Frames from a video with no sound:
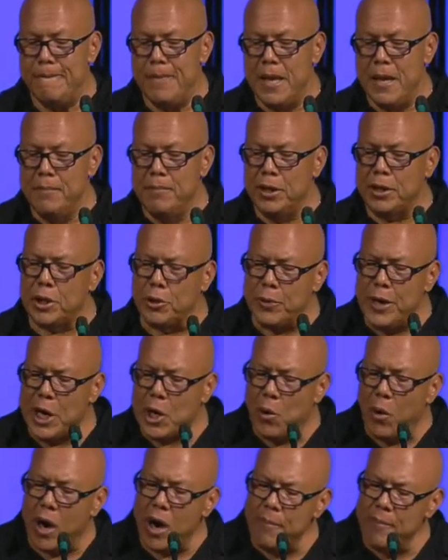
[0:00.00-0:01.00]
But the
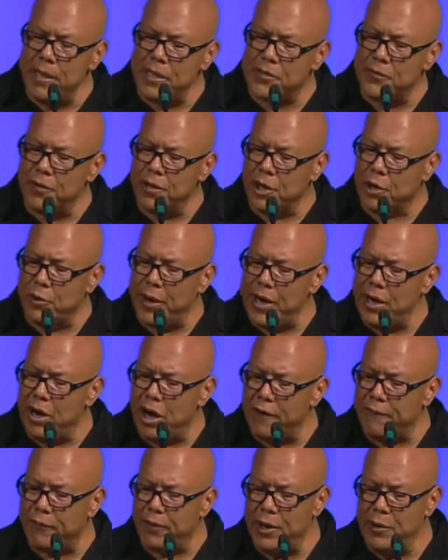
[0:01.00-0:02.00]
requirements for the grain
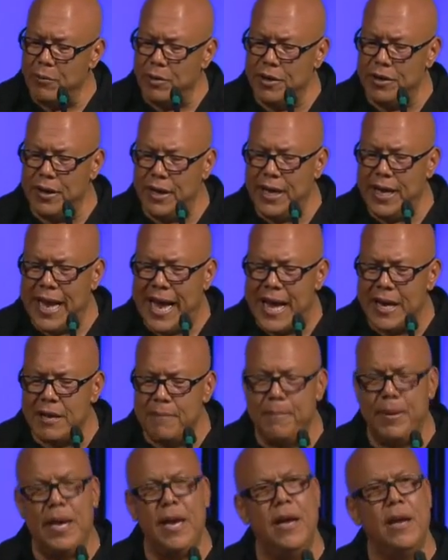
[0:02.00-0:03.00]
offering were it had to
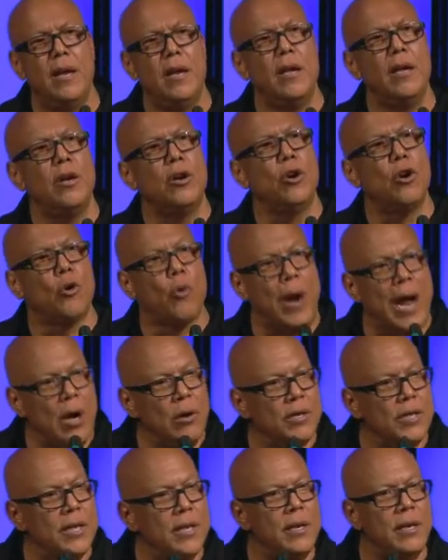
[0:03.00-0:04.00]
be
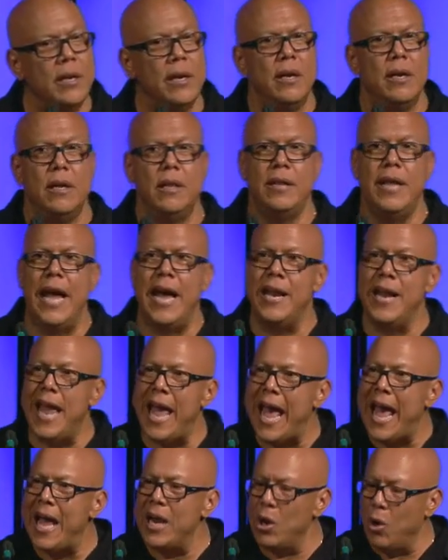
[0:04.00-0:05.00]
grounded, they had to
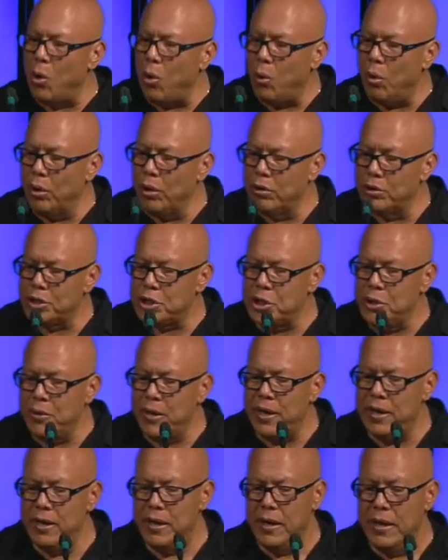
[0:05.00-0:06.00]
add oil to
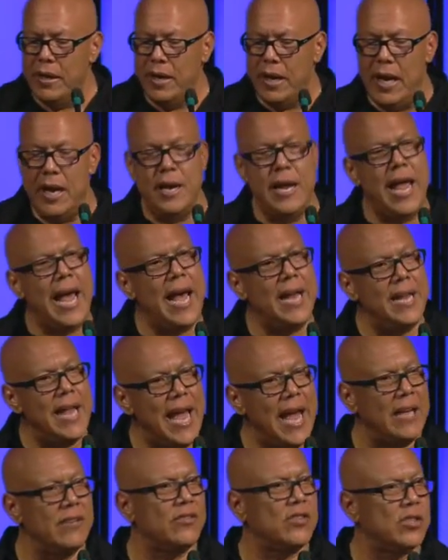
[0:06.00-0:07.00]
it, and it had to
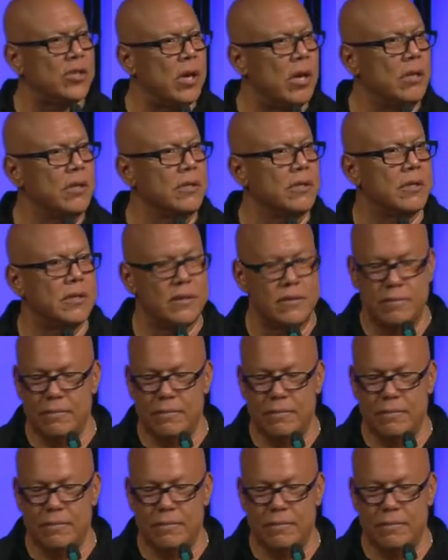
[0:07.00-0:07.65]
have salt.